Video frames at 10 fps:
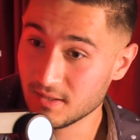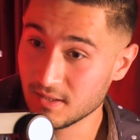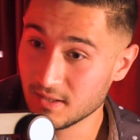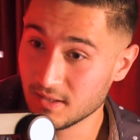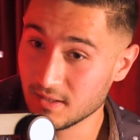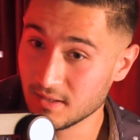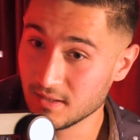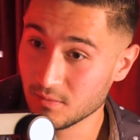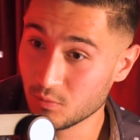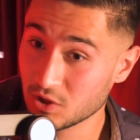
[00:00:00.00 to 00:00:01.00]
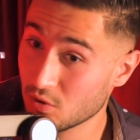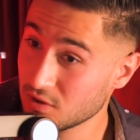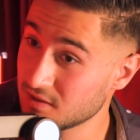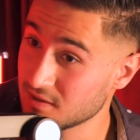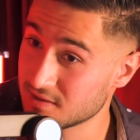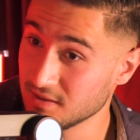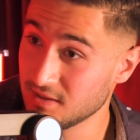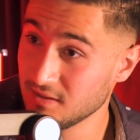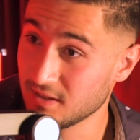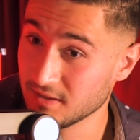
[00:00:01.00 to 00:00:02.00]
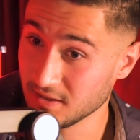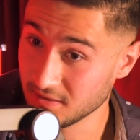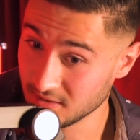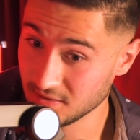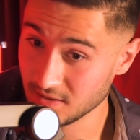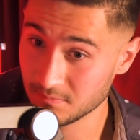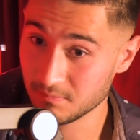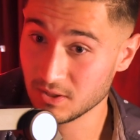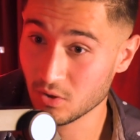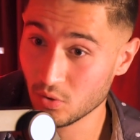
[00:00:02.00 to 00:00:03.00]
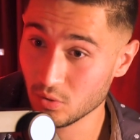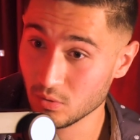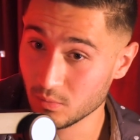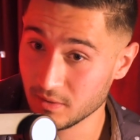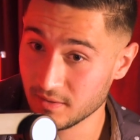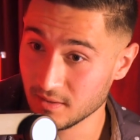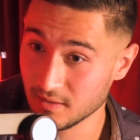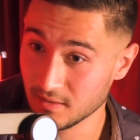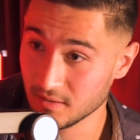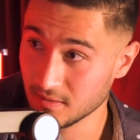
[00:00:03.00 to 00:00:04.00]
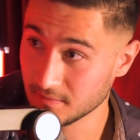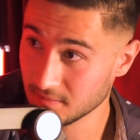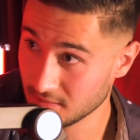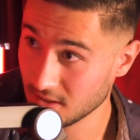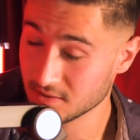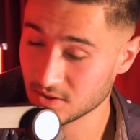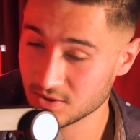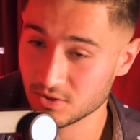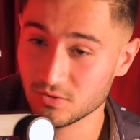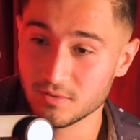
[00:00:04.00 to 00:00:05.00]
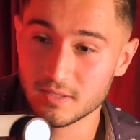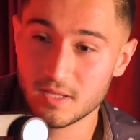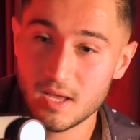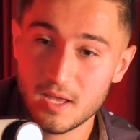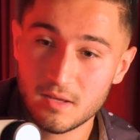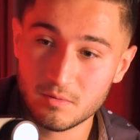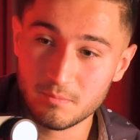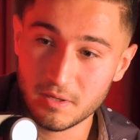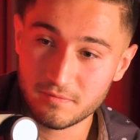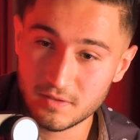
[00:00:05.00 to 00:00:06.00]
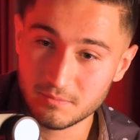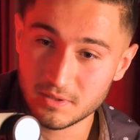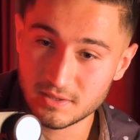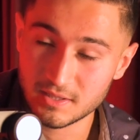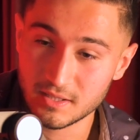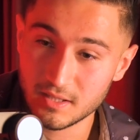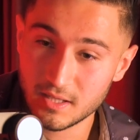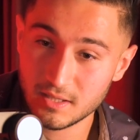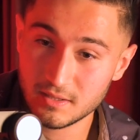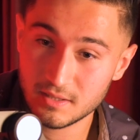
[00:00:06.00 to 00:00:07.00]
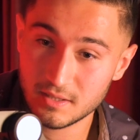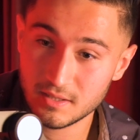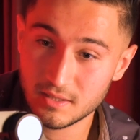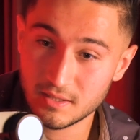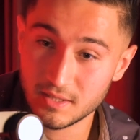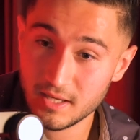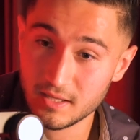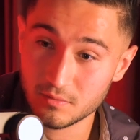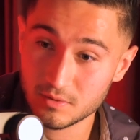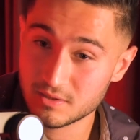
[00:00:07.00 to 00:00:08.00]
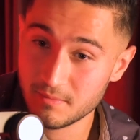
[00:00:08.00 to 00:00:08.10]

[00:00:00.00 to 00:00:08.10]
we recorded a CD then in that big hall with La Estación, with my friend Marcel. And yeah, it was